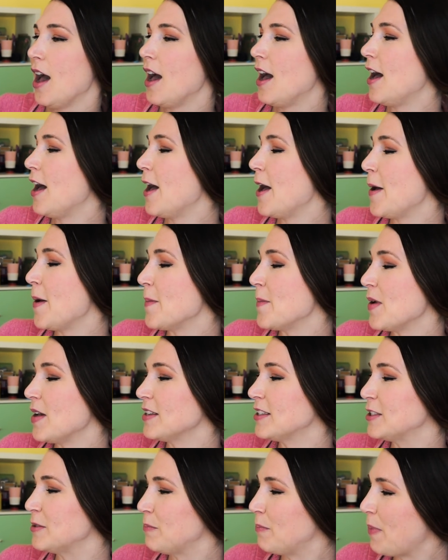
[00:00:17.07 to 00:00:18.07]
Um,
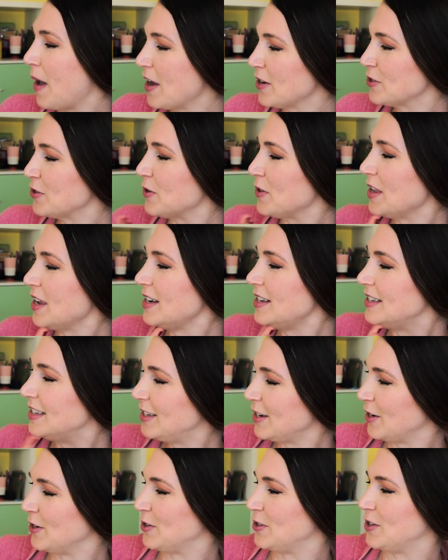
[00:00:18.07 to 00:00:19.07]
a special
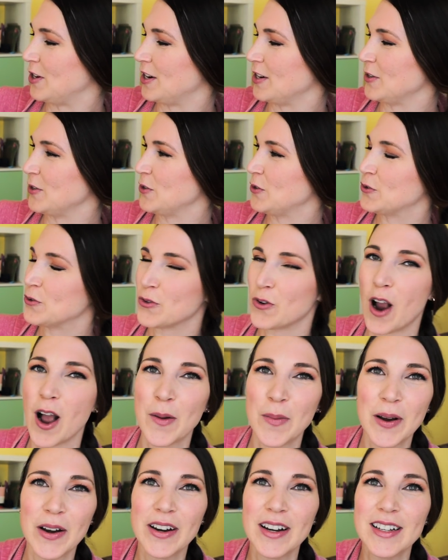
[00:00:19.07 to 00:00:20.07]
edition
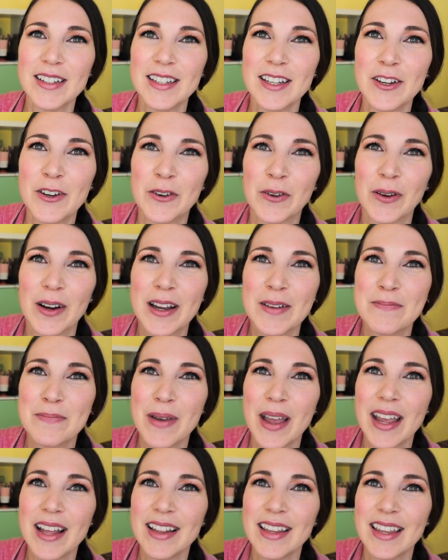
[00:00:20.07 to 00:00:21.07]
strawberries and cream
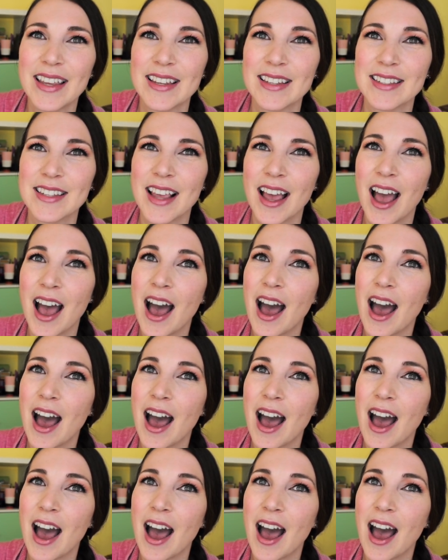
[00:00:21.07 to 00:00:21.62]
Bailey's.